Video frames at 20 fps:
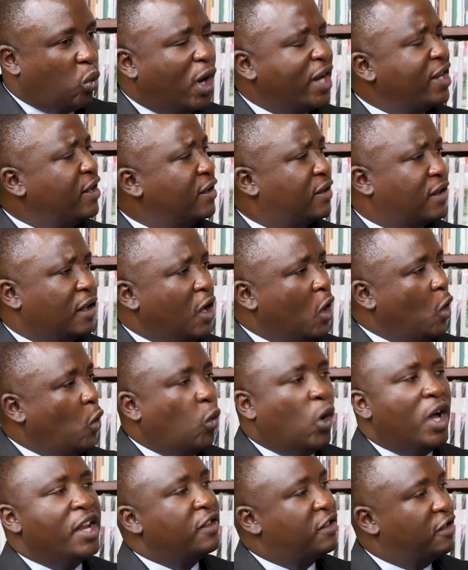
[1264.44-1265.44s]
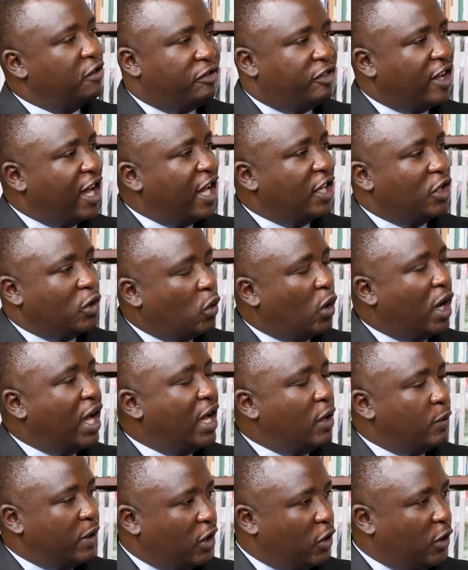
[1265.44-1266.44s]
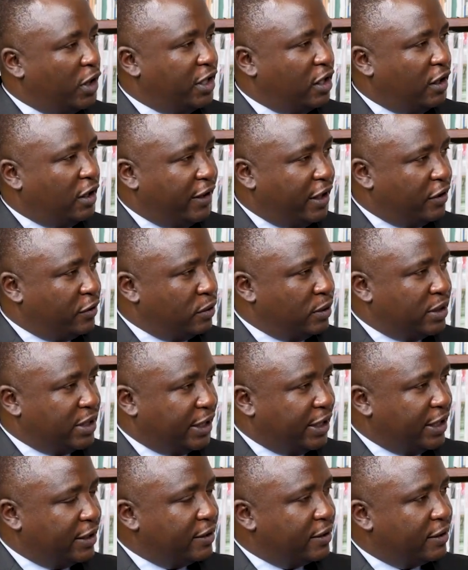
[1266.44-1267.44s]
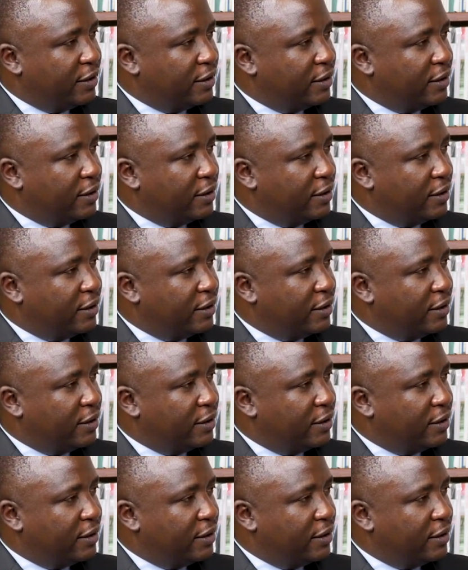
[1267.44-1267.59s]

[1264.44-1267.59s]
it? What is the value? Why are we going down that route again?